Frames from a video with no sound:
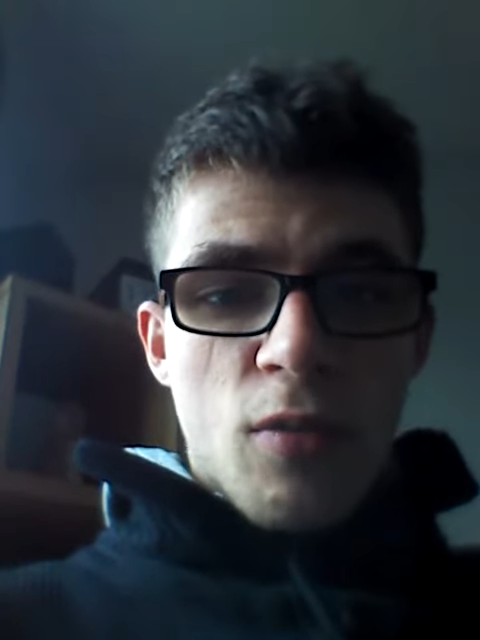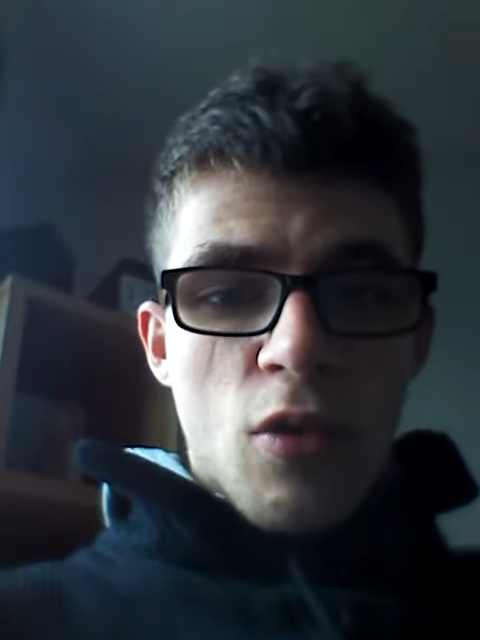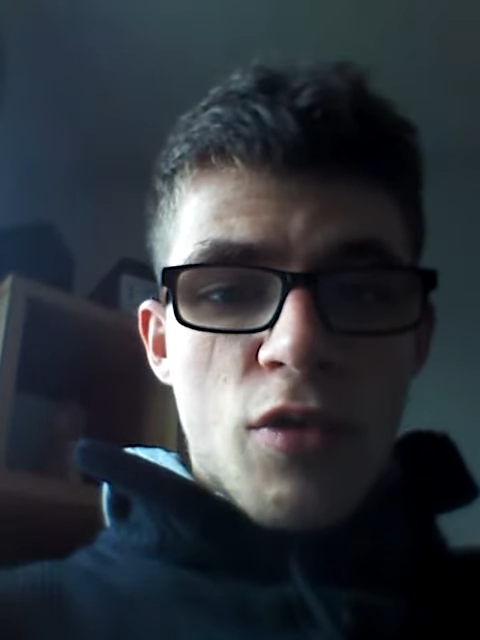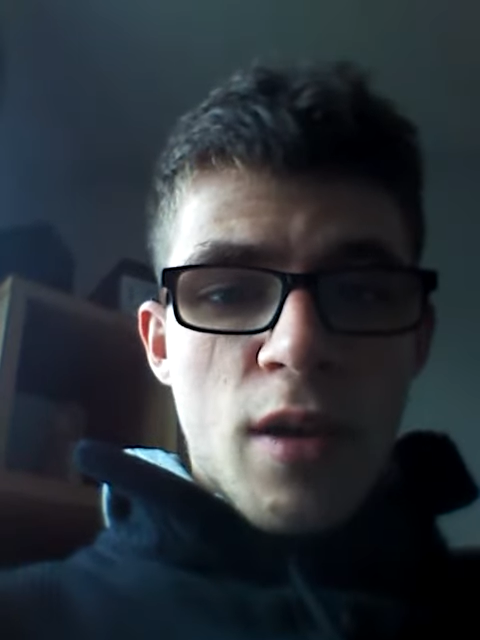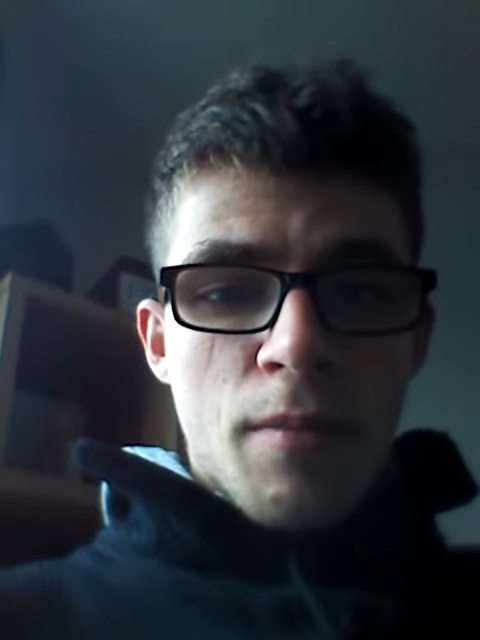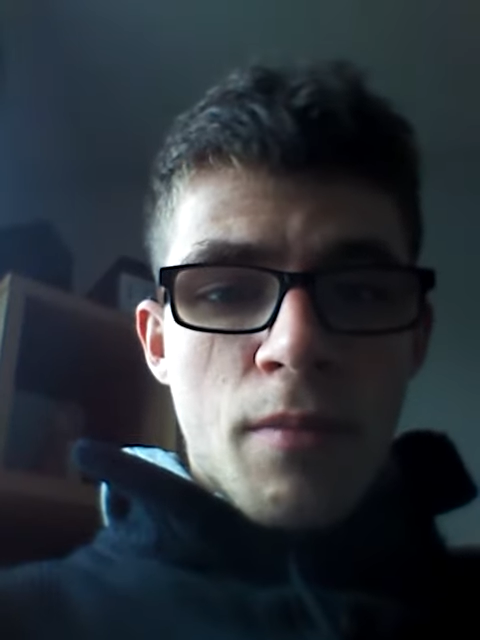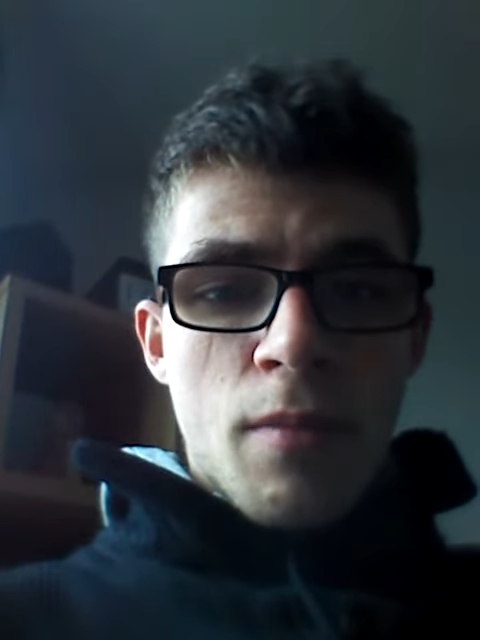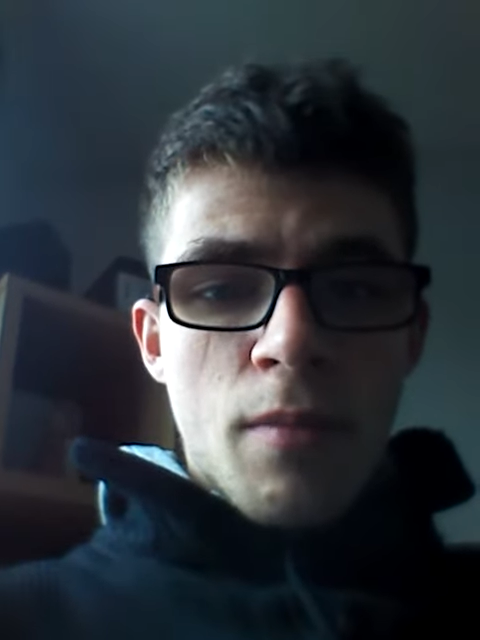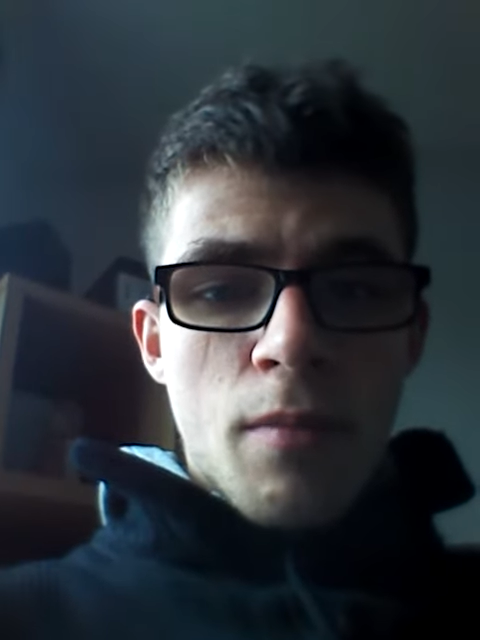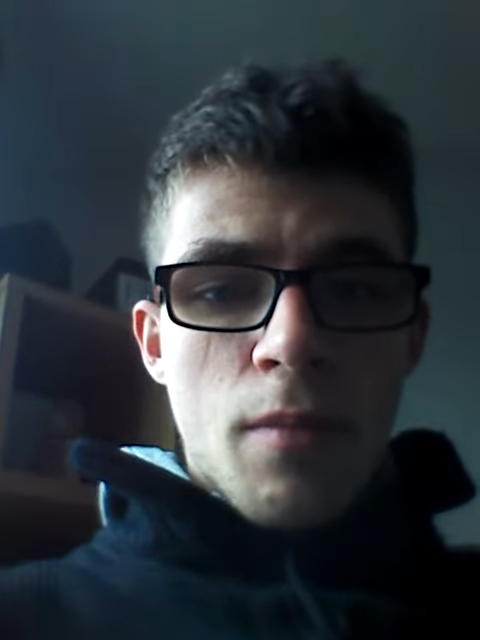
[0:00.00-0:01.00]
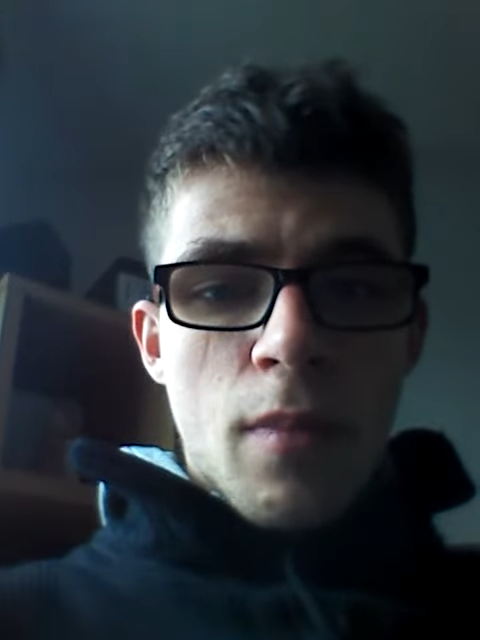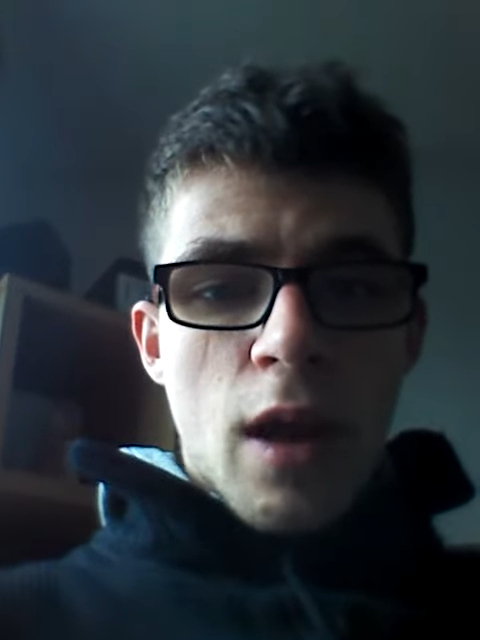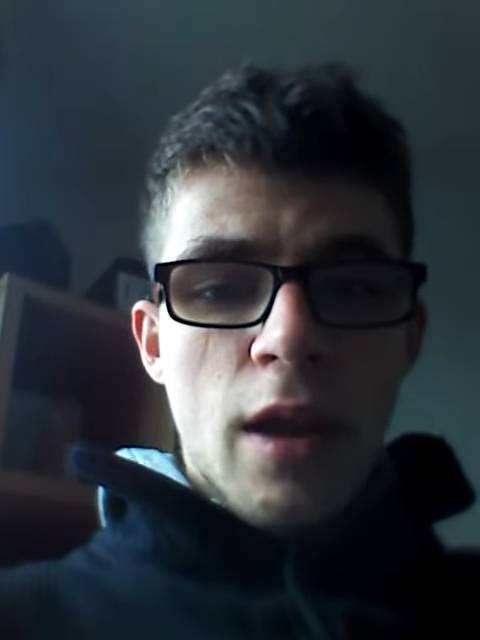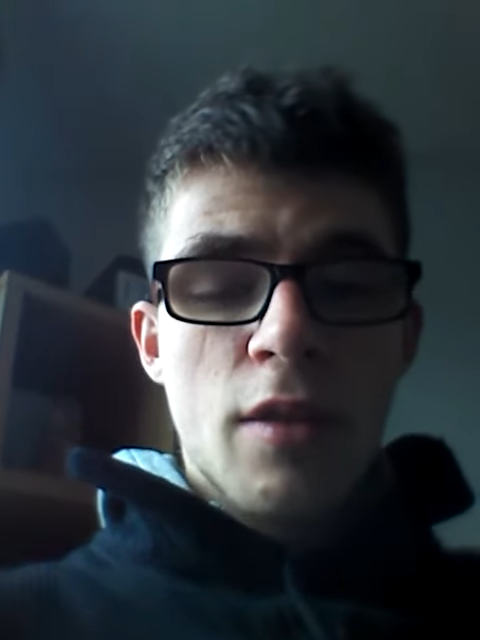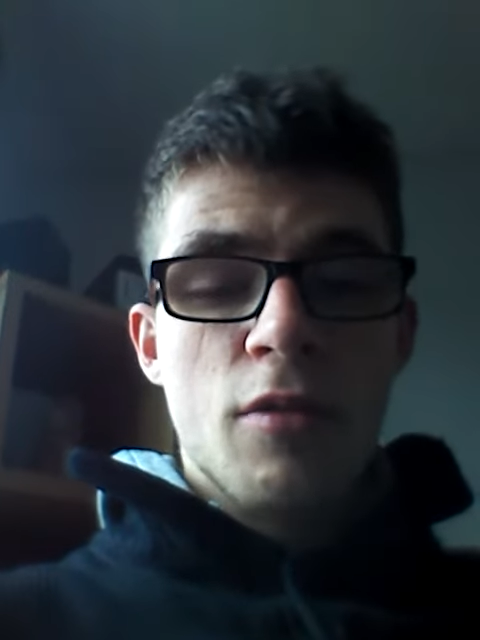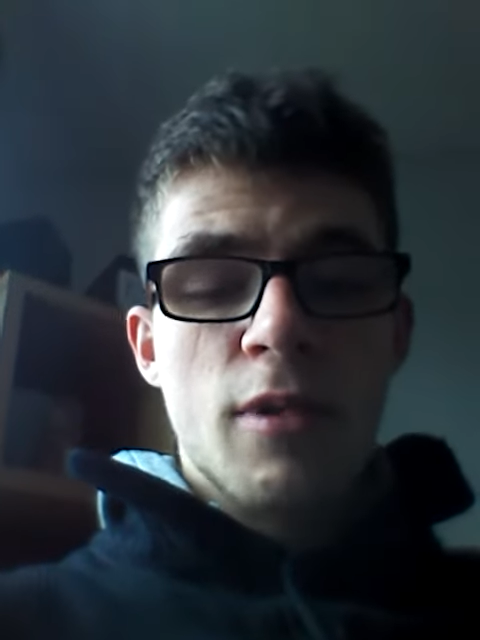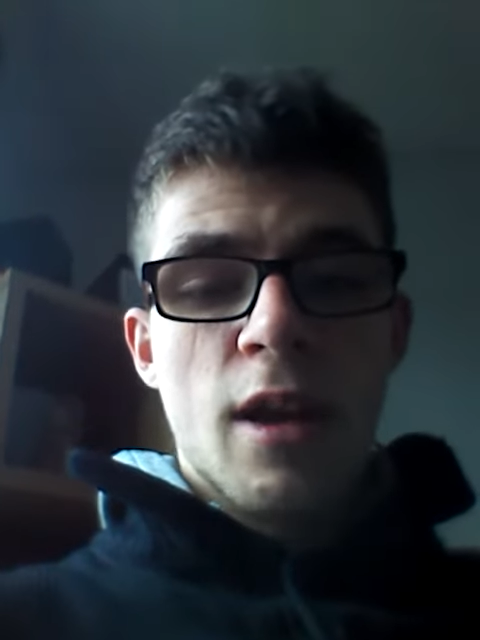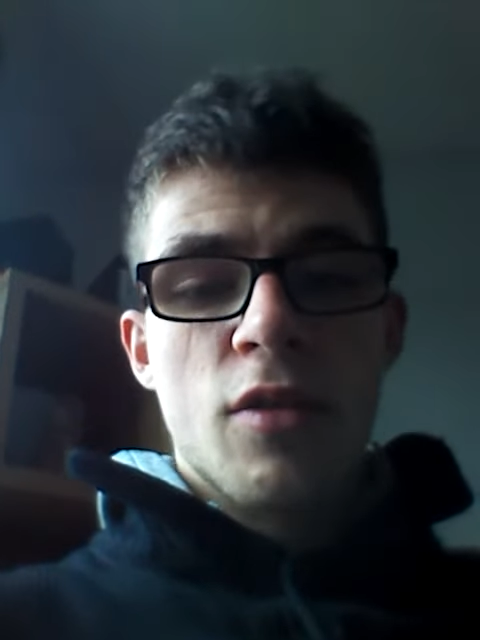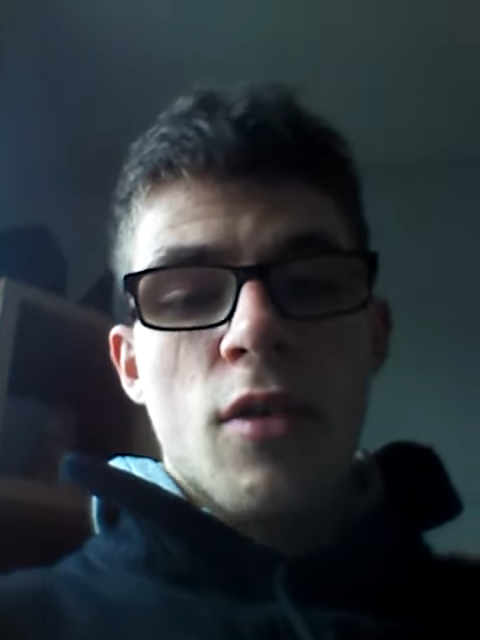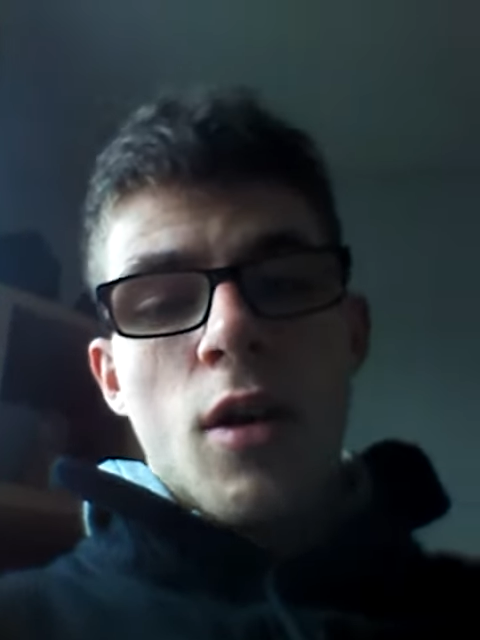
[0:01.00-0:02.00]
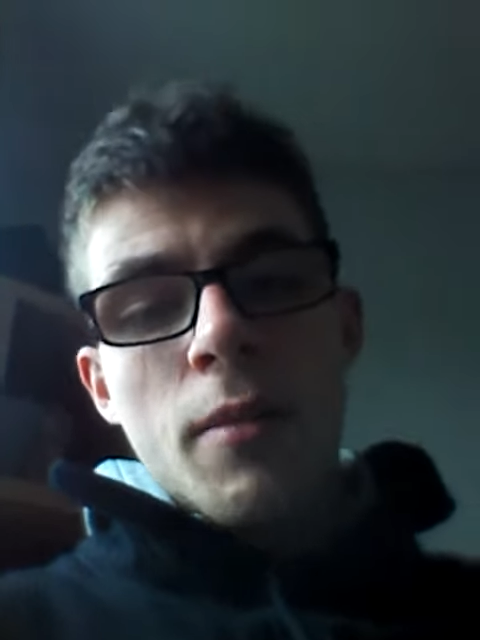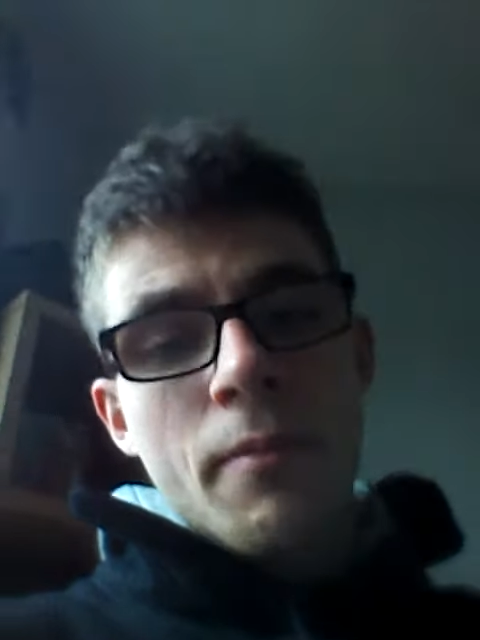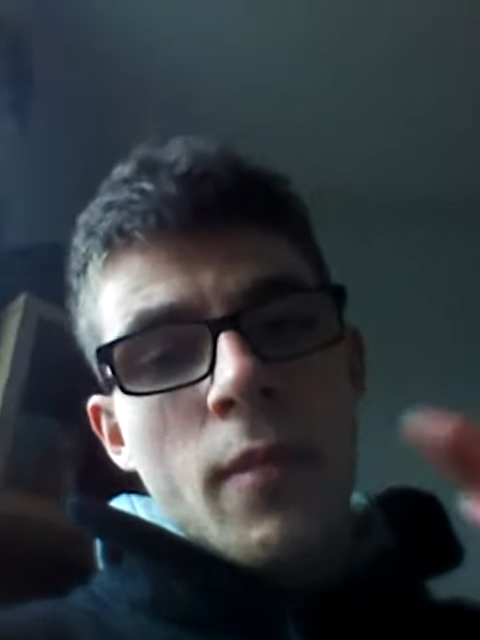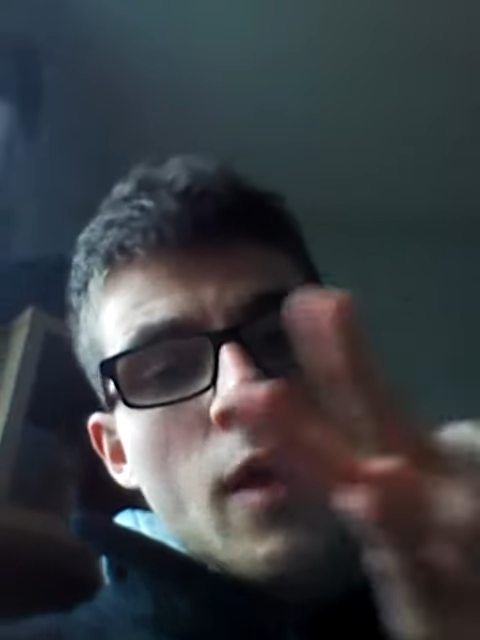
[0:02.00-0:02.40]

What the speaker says: watching, and until next time,